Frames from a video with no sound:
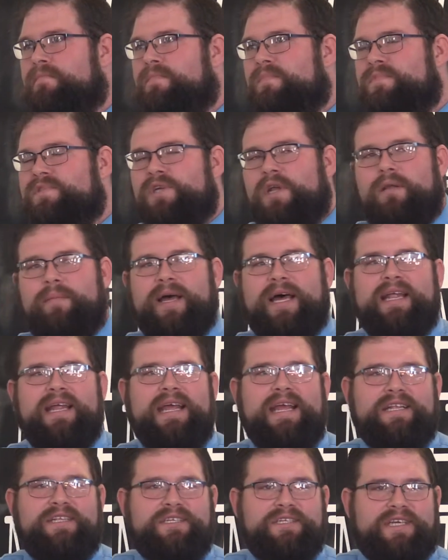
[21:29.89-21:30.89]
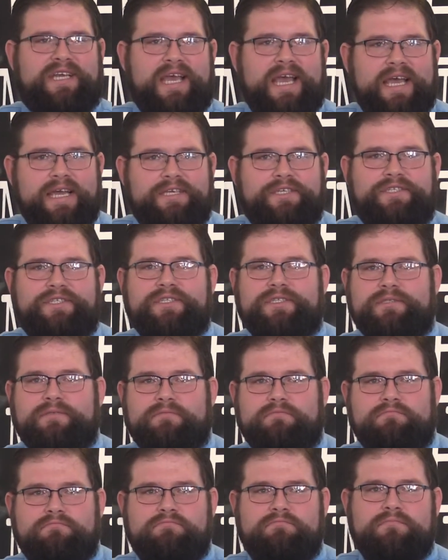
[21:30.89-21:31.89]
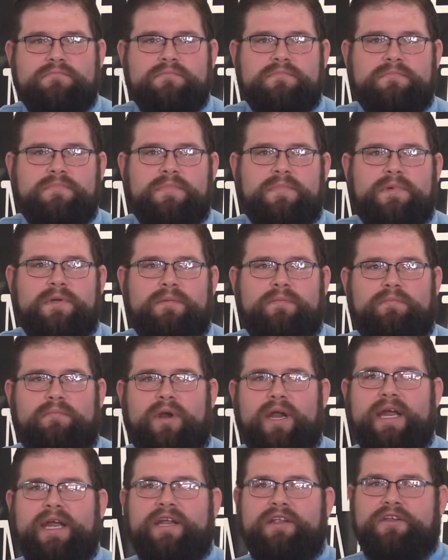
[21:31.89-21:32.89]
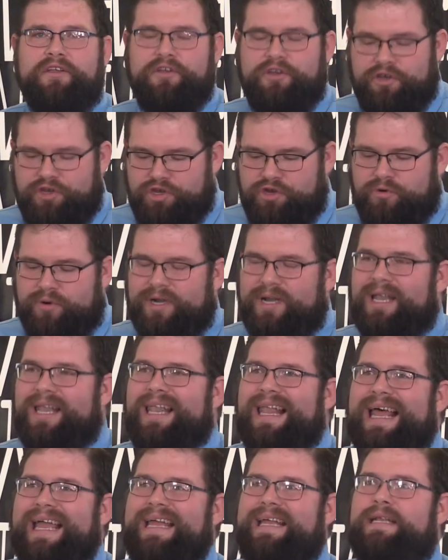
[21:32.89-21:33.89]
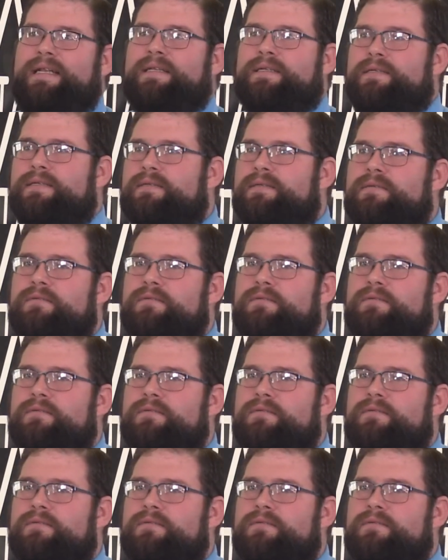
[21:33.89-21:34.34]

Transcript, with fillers: It's all about education, bringing you, you're enlightened